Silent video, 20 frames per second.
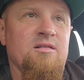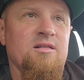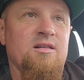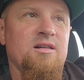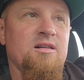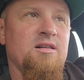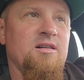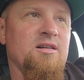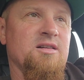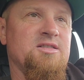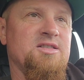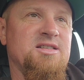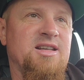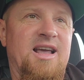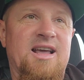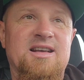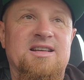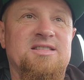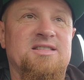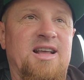Uh, it's
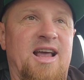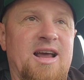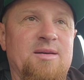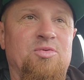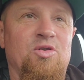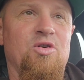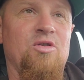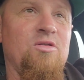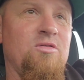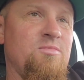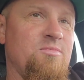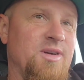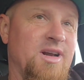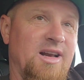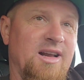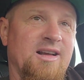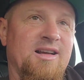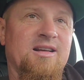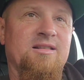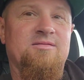staying stable,
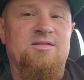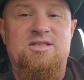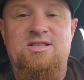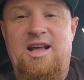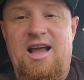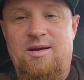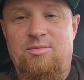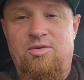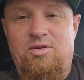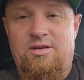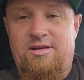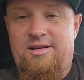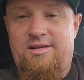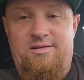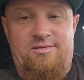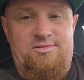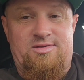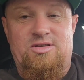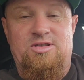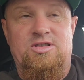meaning it
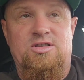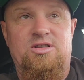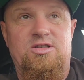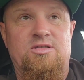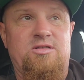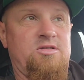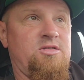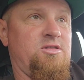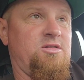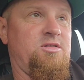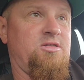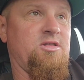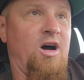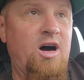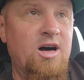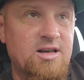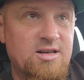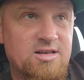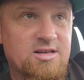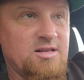stably
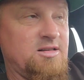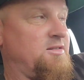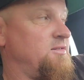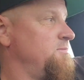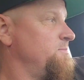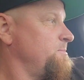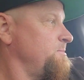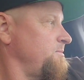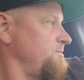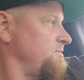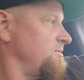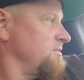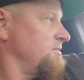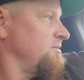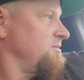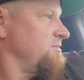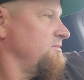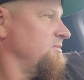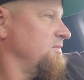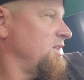sucks
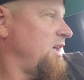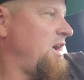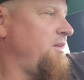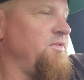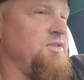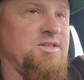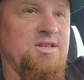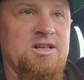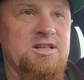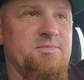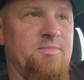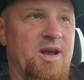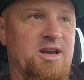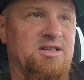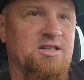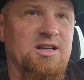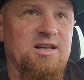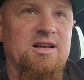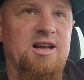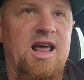ever since
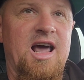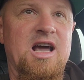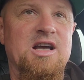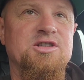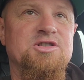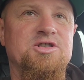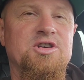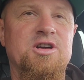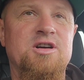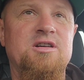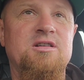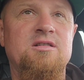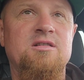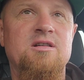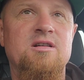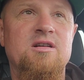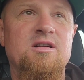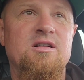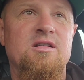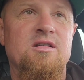basically last year.
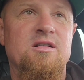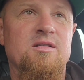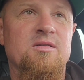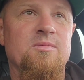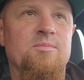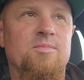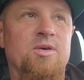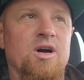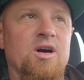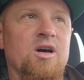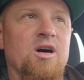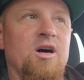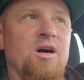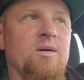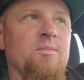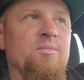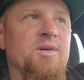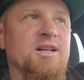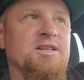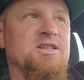But
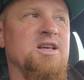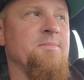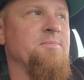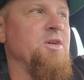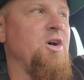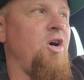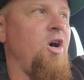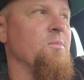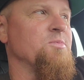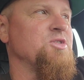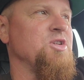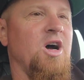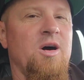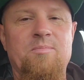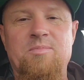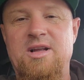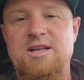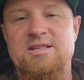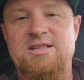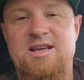um, let's keep the hopes
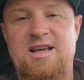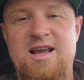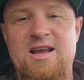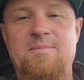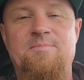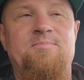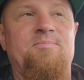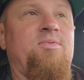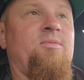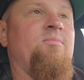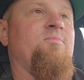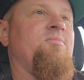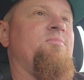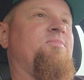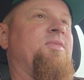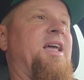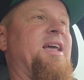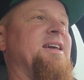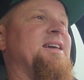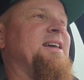up. Let's keep
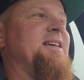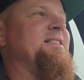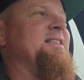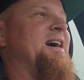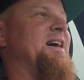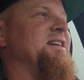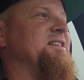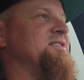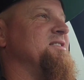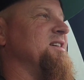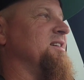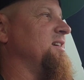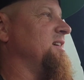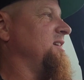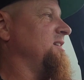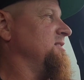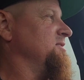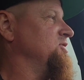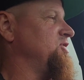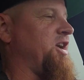thinking that it's
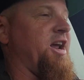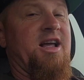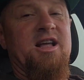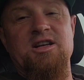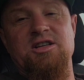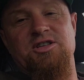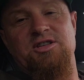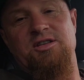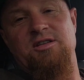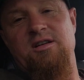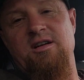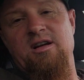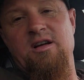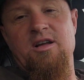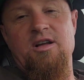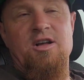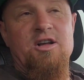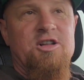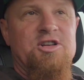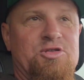gonna change
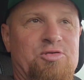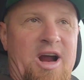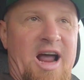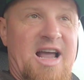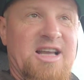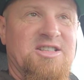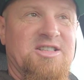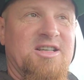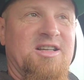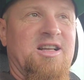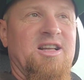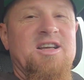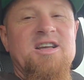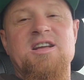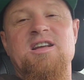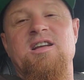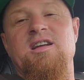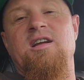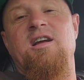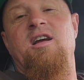
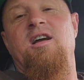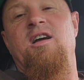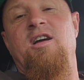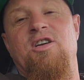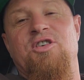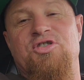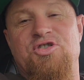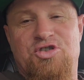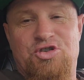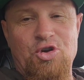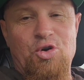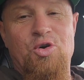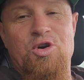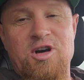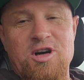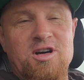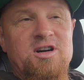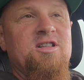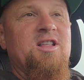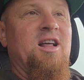drastically
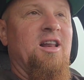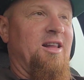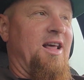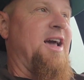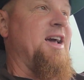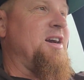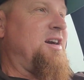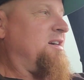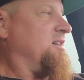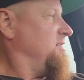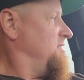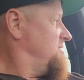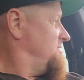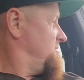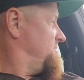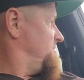sooner than later.